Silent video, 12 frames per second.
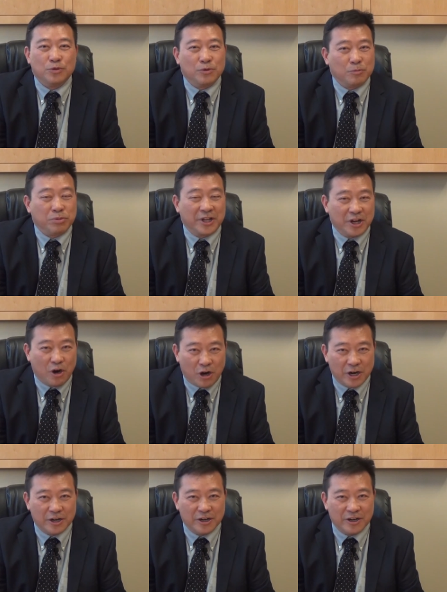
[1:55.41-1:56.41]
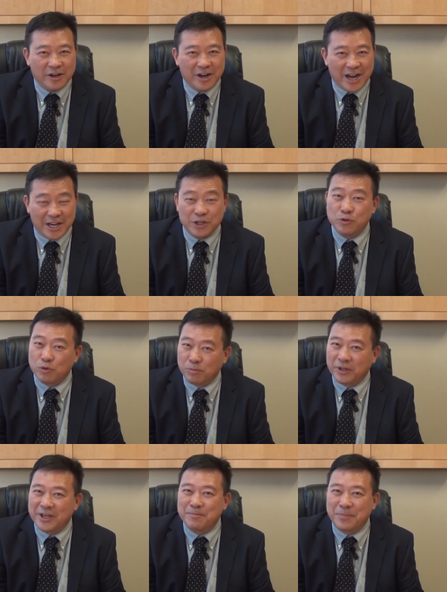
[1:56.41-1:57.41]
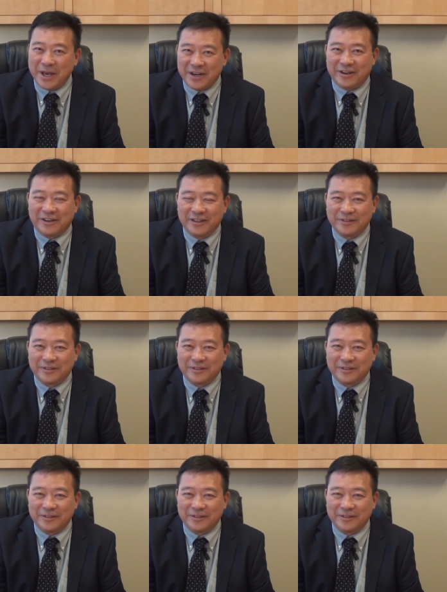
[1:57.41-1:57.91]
will play harder and you will play better.